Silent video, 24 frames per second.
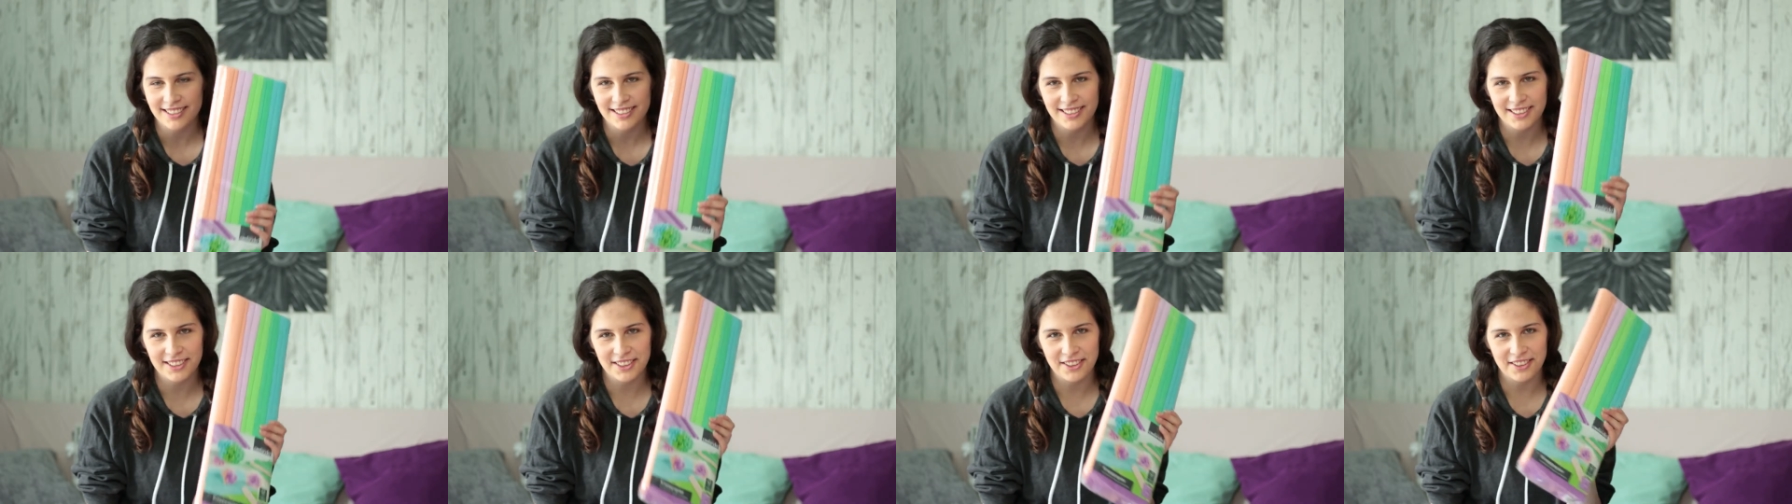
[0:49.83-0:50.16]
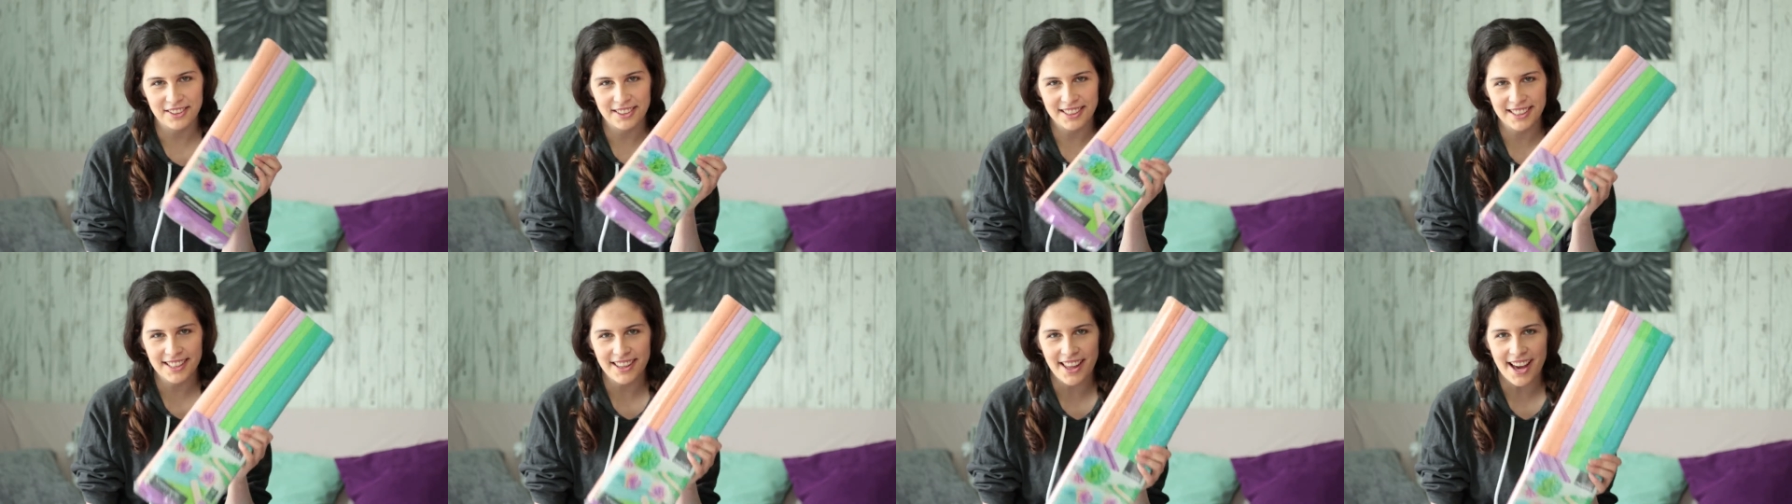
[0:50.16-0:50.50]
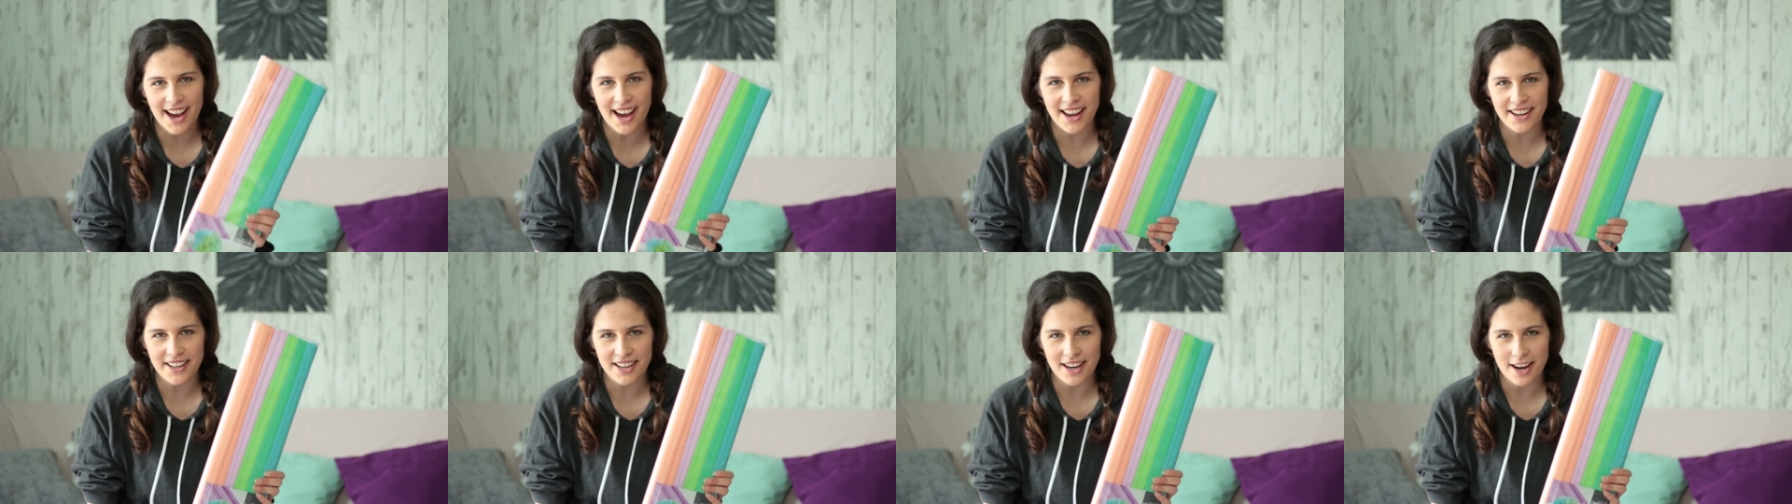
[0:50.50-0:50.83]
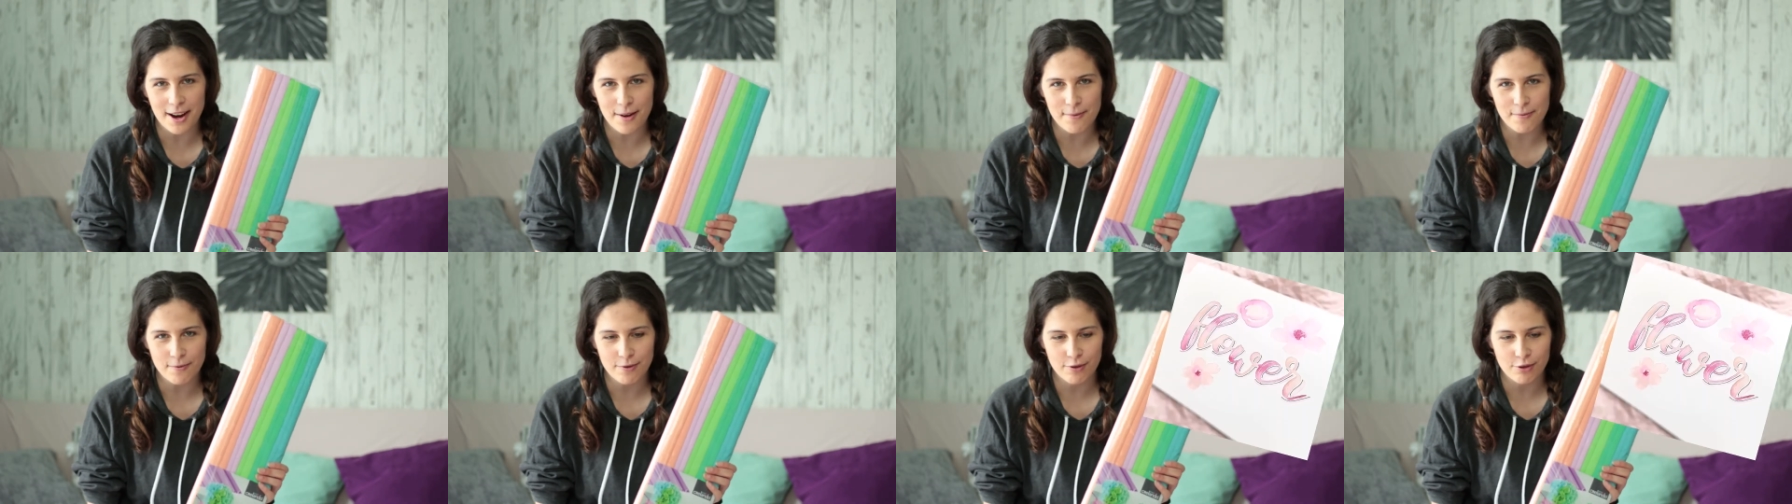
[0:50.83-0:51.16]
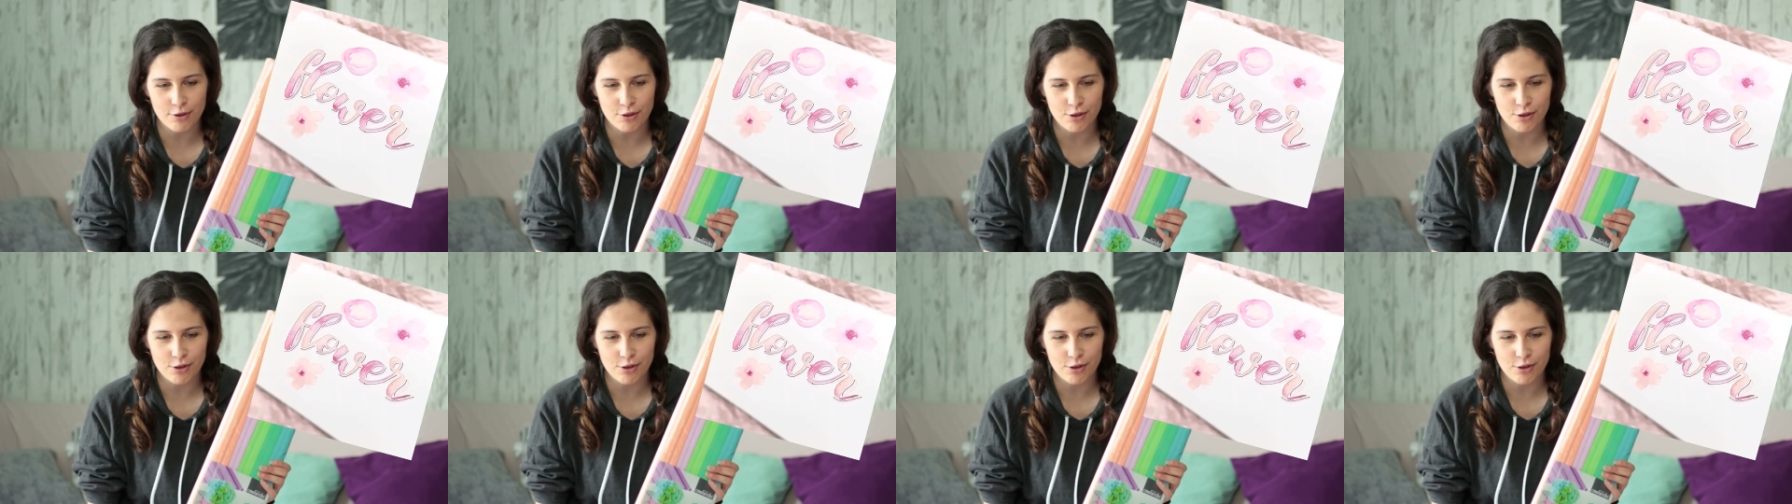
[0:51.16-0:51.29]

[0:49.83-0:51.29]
use that um,